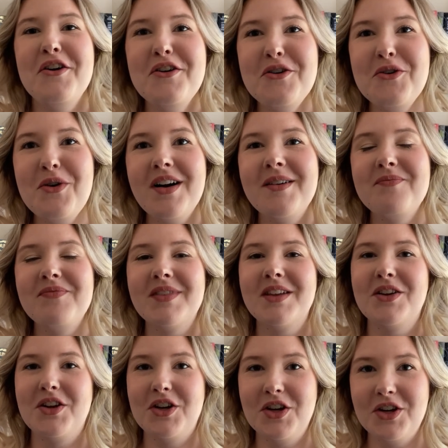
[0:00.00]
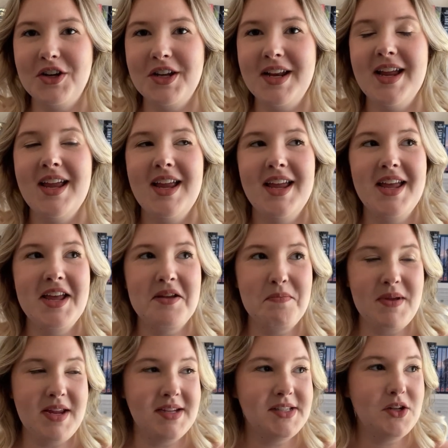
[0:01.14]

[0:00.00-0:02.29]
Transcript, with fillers: who could it be?